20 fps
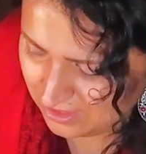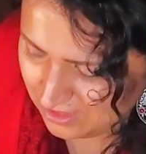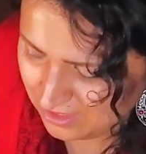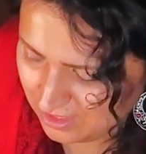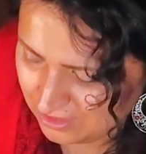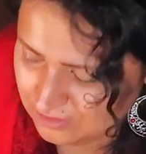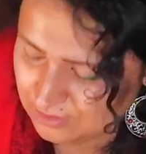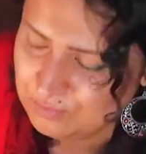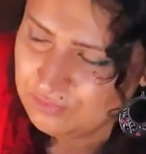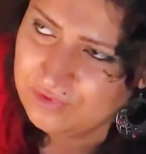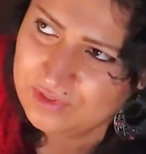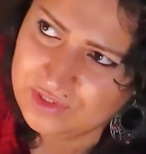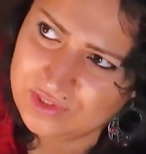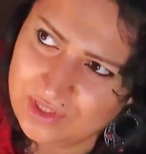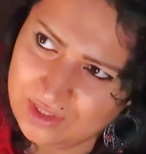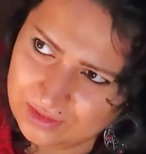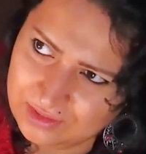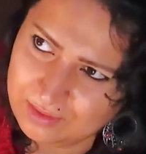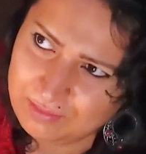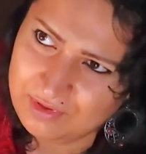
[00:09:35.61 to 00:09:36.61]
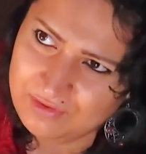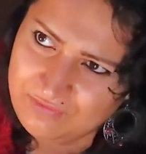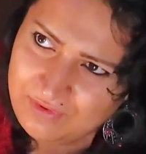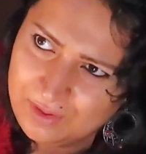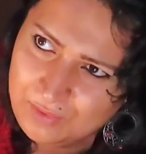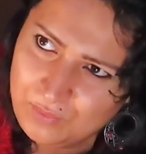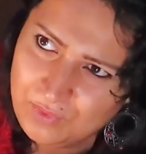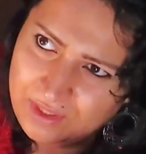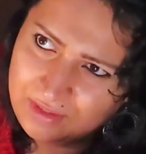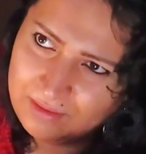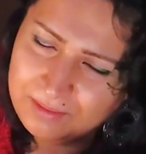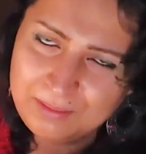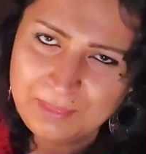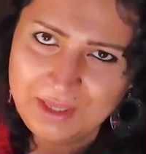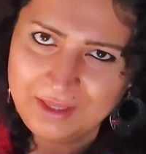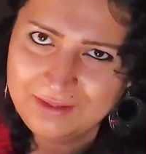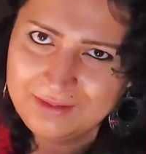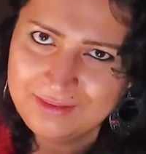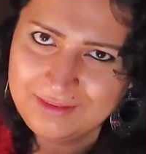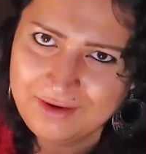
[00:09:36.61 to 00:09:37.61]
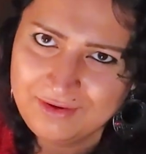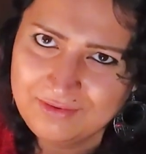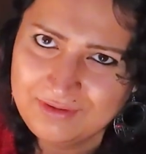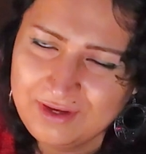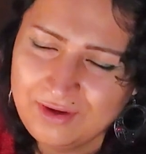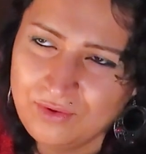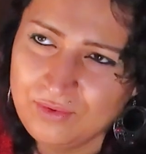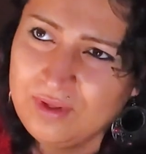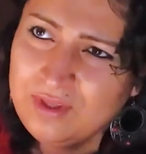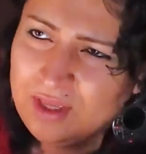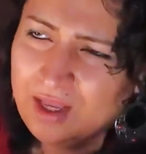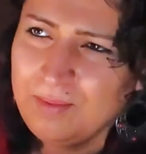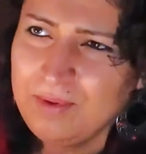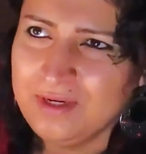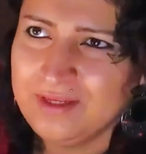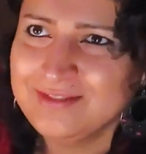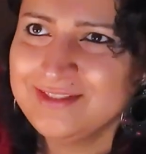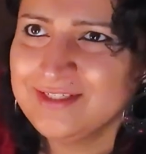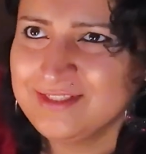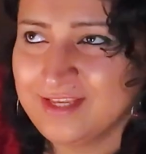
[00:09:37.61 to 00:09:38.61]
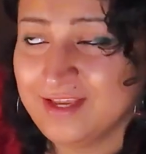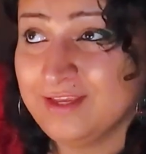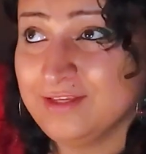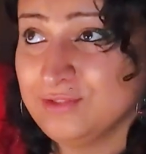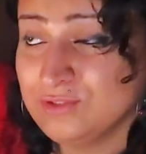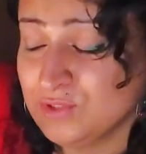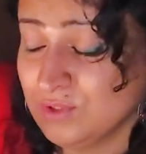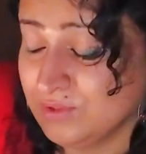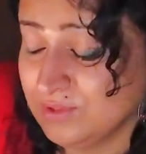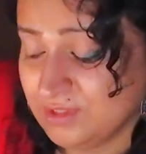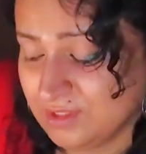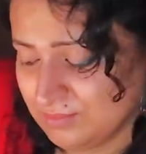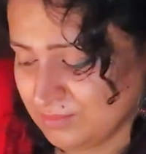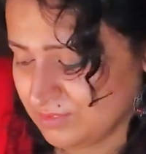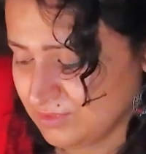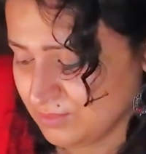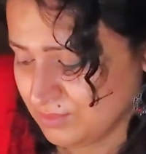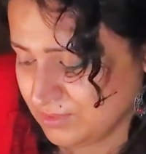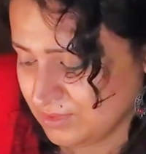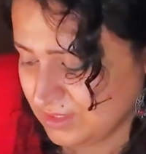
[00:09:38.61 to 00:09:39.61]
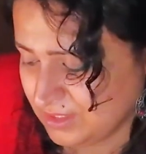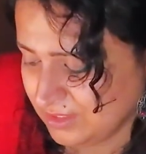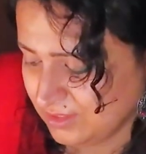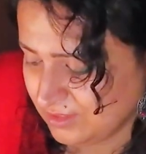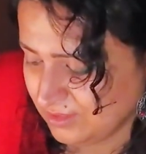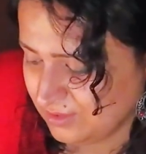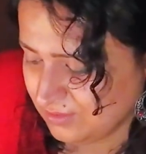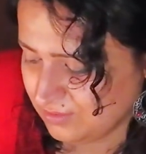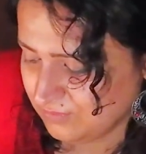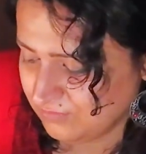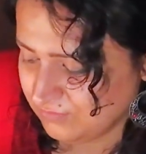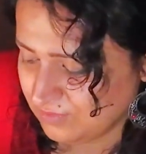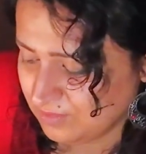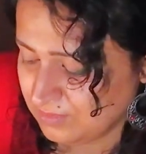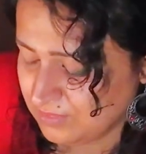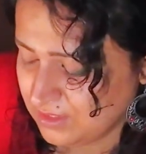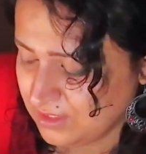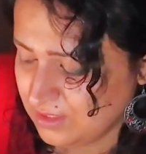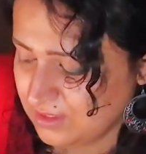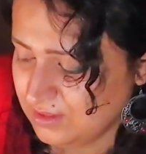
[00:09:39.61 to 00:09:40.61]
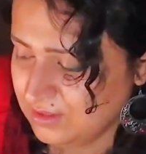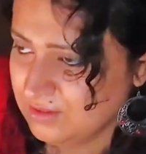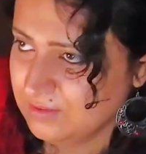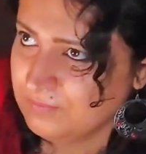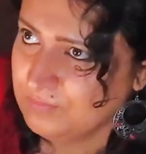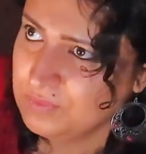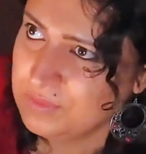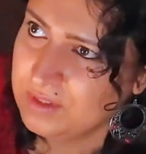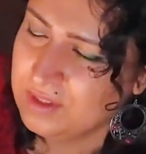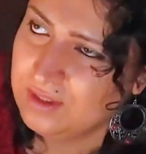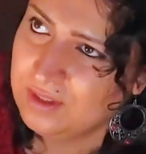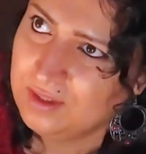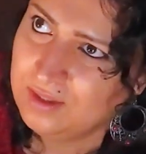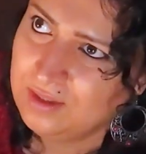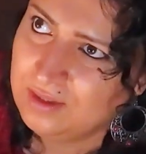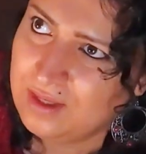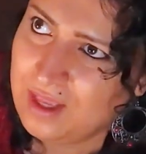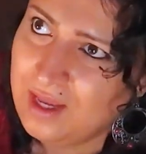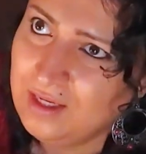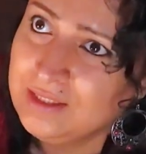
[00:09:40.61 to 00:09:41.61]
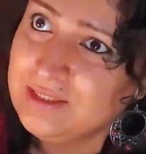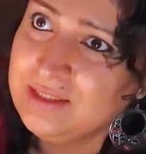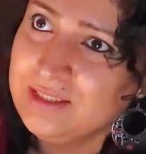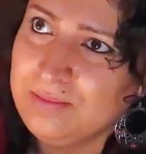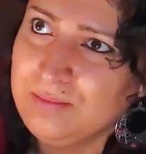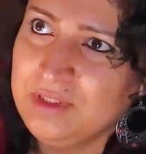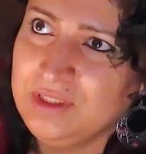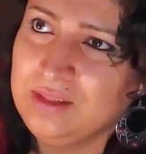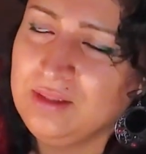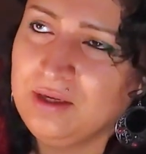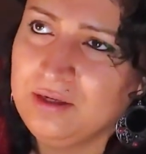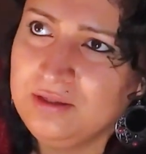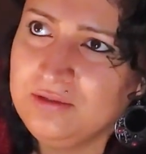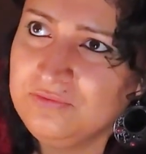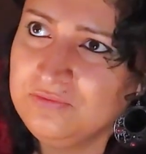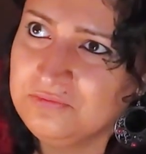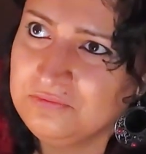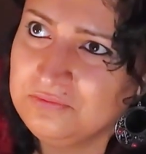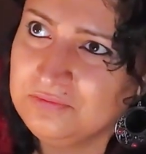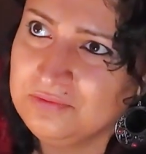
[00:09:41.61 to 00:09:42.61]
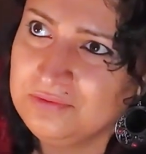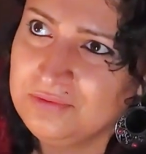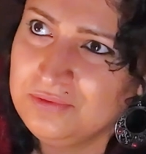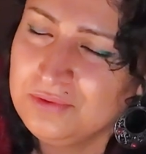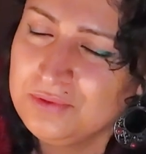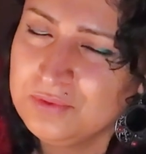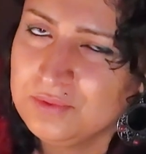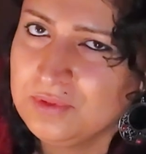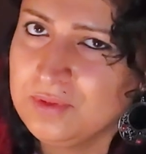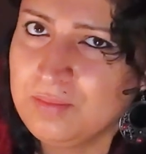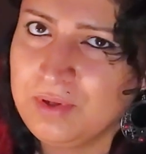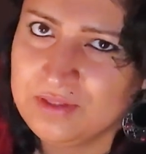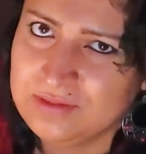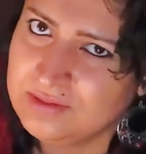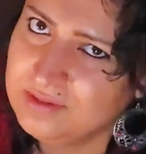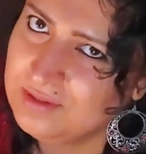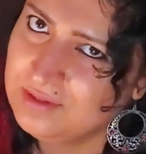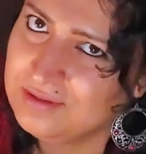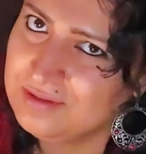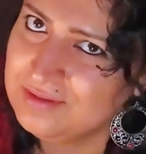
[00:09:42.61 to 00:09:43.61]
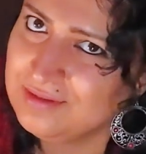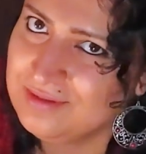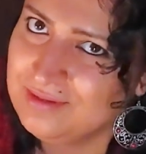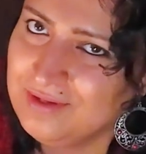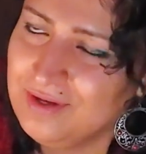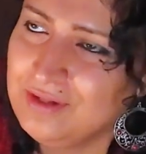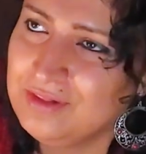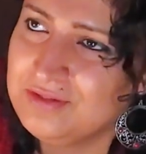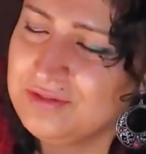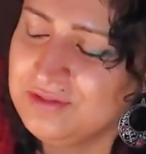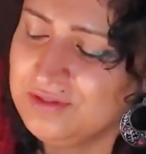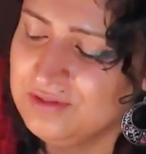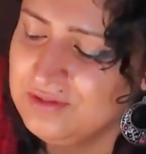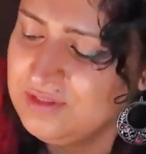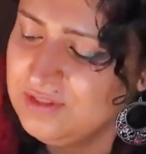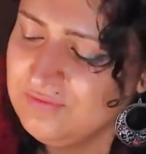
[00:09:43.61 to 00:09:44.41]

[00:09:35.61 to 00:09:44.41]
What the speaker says: I'd appreciate them if I went back there now. I mean, I enjoyed them. They were like, from the academic life, those were the best years, college years.